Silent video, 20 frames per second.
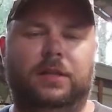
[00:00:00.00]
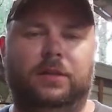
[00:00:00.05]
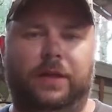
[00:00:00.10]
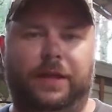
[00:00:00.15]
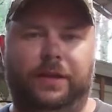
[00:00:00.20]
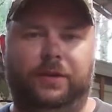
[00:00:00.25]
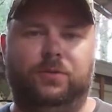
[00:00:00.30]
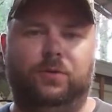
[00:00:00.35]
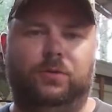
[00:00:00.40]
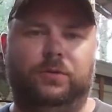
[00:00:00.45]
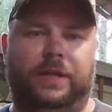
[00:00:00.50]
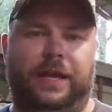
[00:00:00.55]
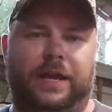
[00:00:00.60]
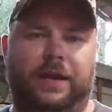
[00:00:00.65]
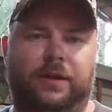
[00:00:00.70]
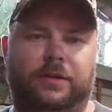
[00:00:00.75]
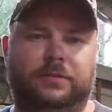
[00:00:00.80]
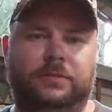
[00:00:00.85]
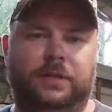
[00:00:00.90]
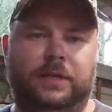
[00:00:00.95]
let it cool
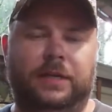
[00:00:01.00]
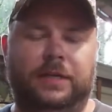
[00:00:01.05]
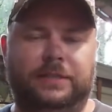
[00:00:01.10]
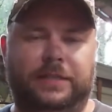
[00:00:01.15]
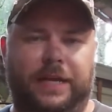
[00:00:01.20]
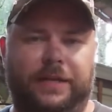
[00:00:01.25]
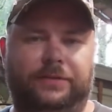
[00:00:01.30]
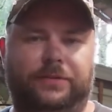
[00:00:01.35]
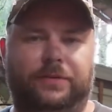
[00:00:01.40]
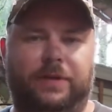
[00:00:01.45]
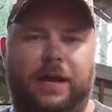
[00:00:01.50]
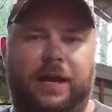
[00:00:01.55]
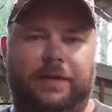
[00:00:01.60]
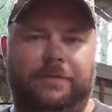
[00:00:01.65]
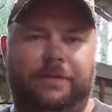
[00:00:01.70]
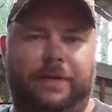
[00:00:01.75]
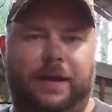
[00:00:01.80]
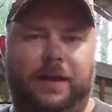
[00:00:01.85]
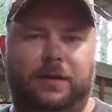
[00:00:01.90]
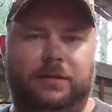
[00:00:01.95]
down, take their
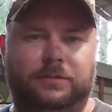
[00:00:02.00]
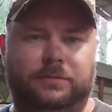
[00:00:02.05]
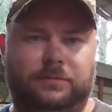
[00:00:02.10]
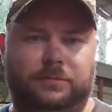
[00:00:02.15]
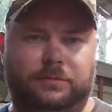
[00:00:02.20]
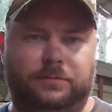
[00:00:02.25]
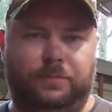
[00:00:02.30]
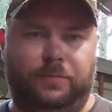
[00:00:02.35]
knife out,